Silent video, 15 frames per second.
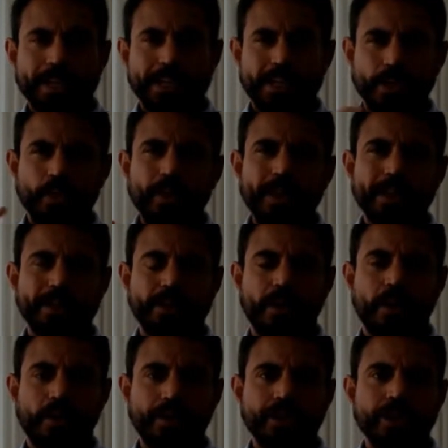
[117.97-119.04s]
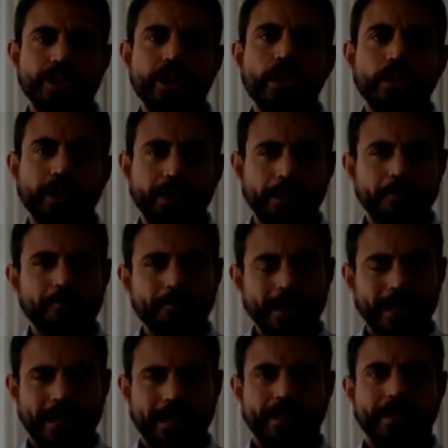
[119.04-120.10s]
in Sweden are so
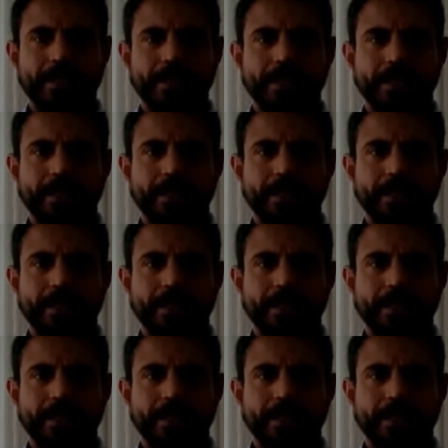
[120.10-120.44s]
committed